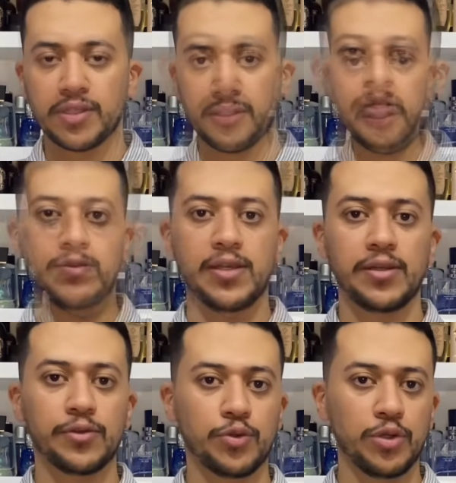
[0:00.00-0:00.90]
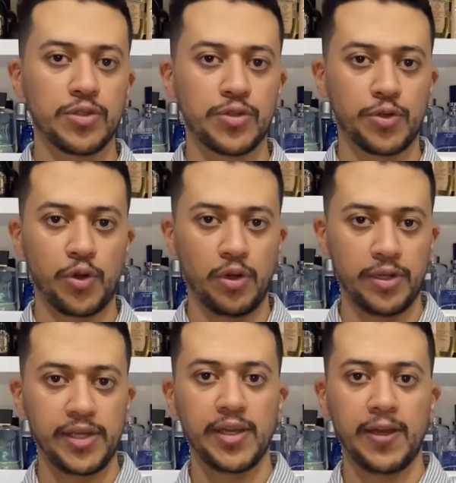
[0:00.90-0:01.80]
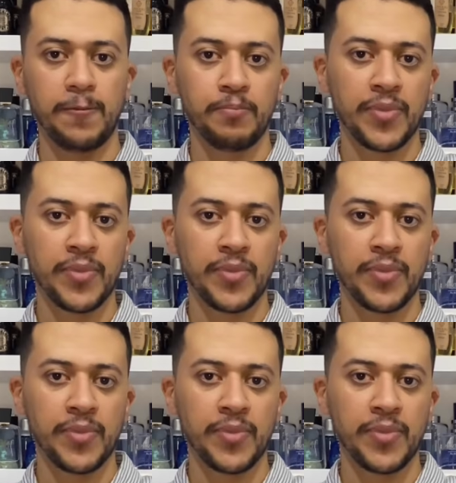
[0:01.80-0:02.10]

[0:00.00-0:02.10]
But I think roses' role here